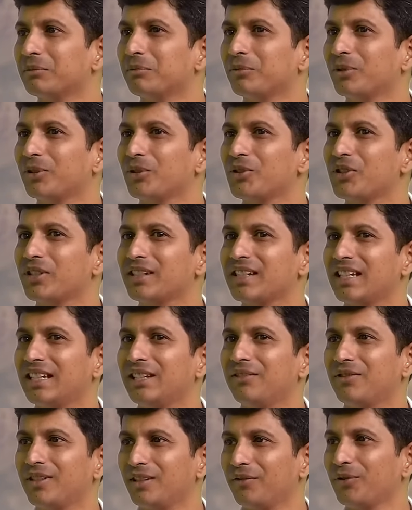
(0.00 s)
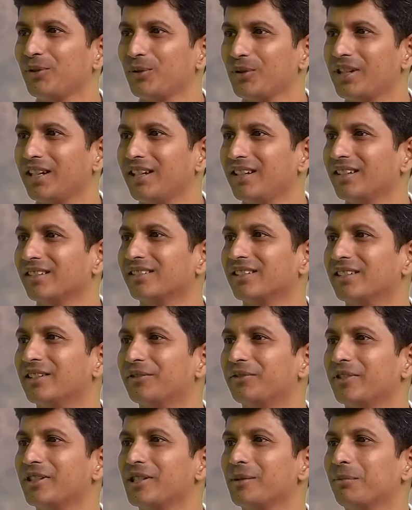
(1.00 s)
Because even if you see the
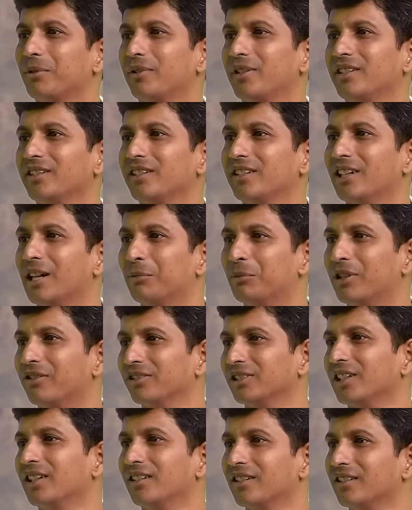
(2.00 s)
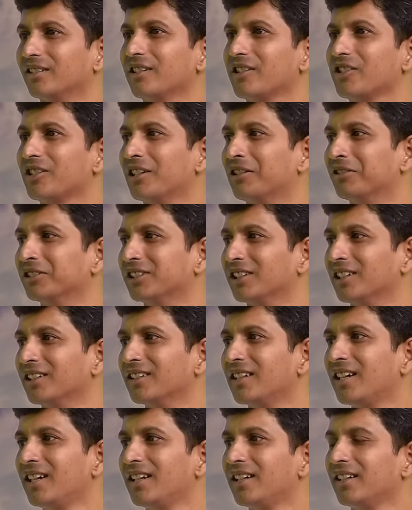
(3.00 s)
difference between the Rama avatar and Krishna avatar,
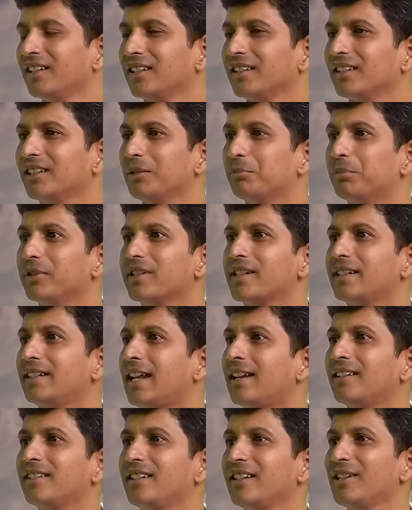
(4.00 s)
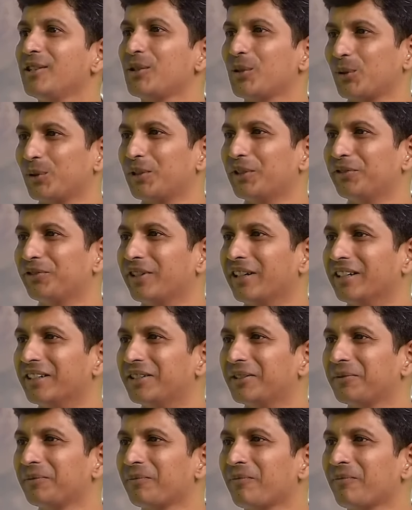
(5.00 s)
the personality is so different.